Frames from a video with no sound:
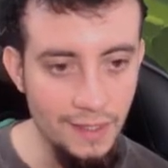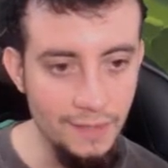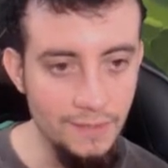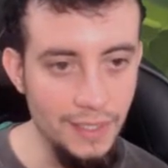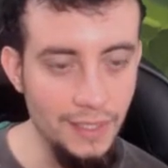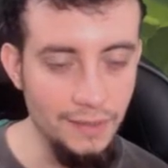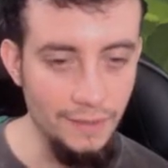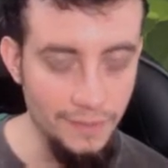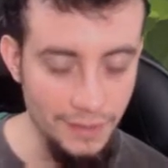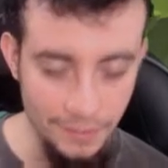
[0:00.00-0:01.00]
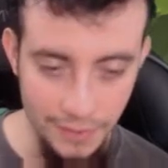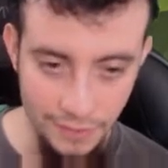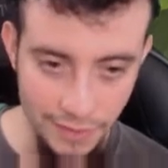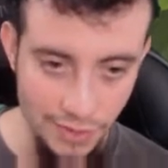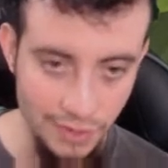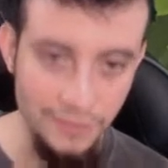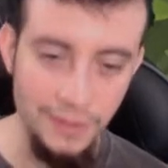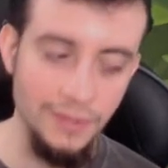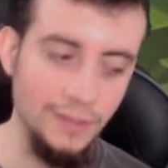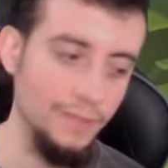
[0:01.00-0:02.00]
But definitely going to be a really strong
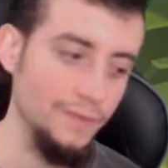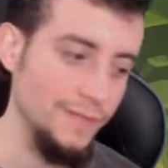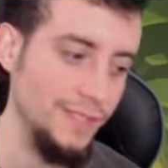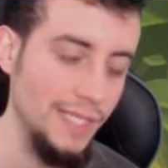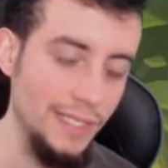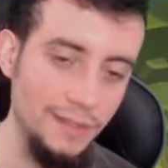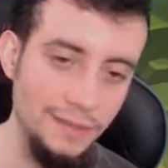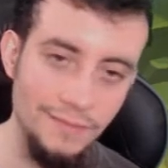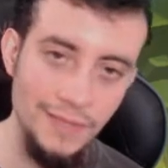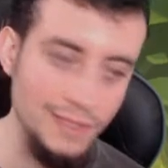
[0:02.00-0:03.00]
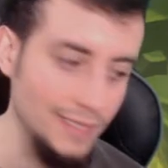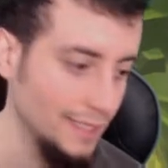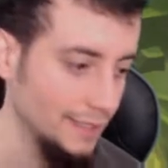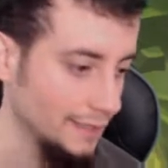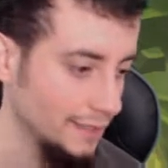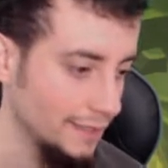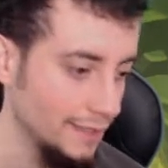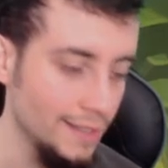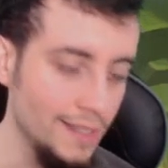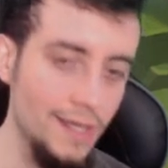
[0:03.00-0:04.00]
arena card, but for standard, it's not going to cut it.
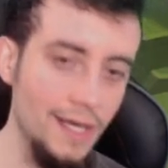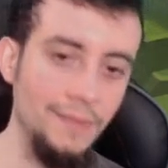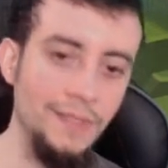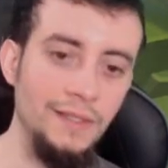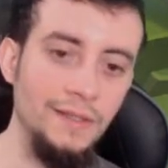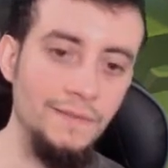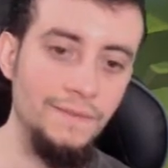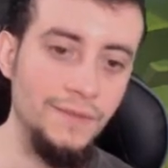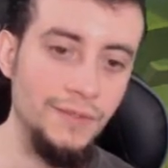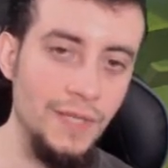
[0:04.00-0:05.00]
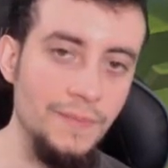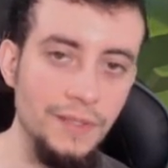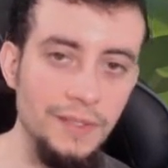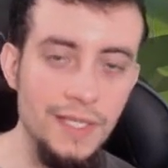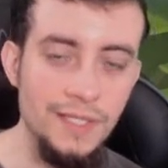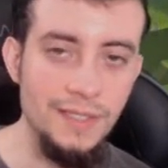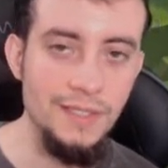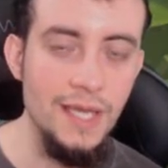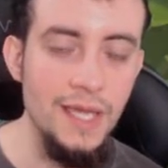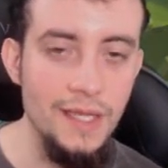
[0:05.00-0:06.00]
I'm going to give Scrapyard
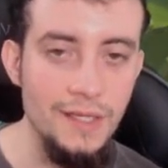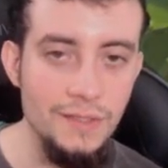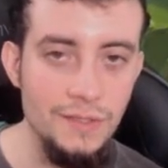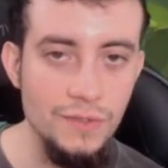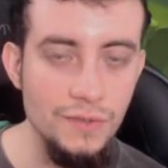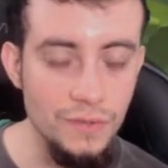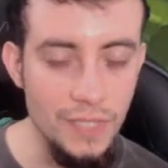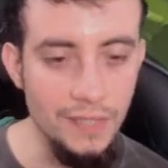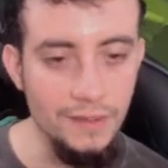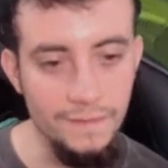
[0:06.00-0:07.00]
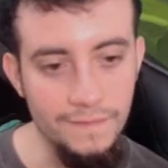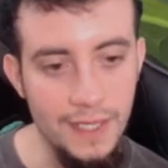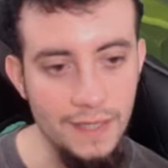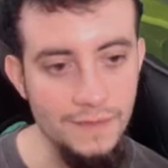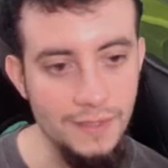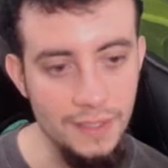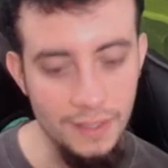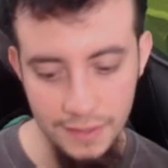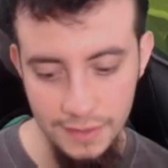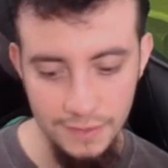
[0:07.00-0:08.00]
Colossus a 2 out of 5
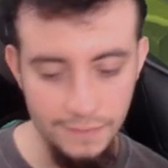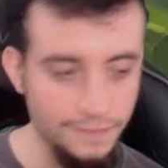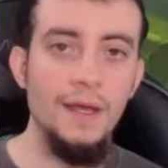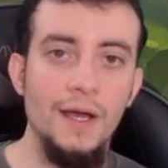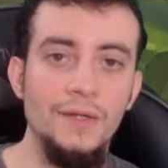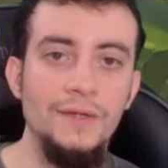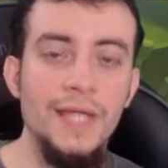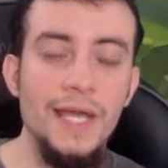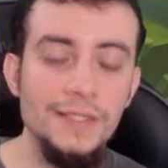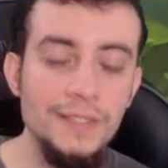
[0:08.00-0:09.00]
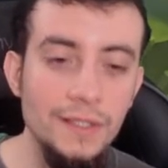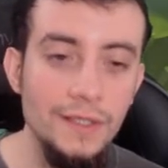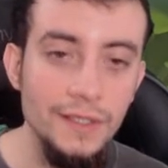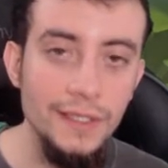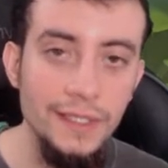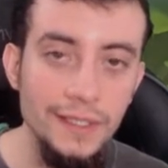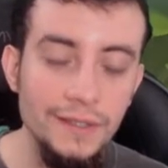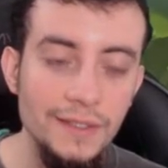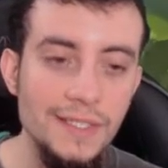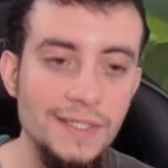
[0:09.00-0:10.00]
stars. Our next card
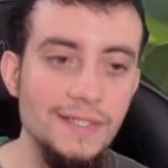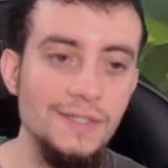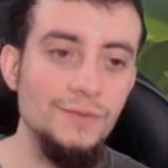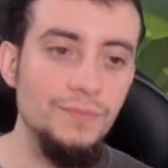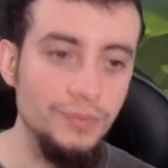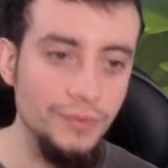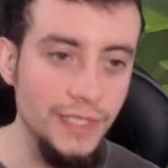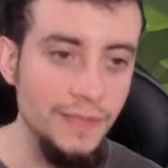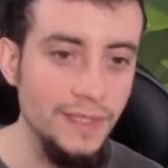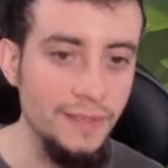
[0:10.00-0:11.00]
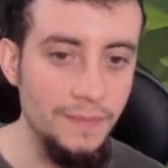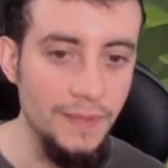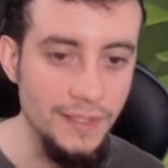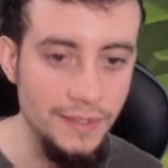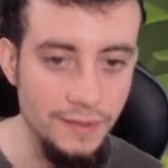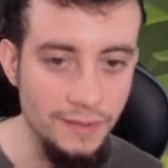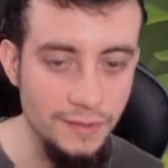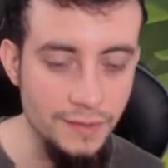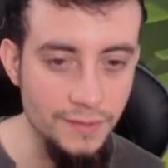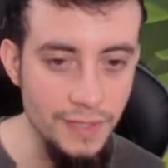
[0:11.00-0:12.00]
here is Supreme
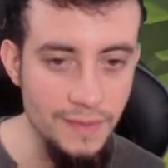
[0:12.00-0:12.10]
Abyssal. Supreme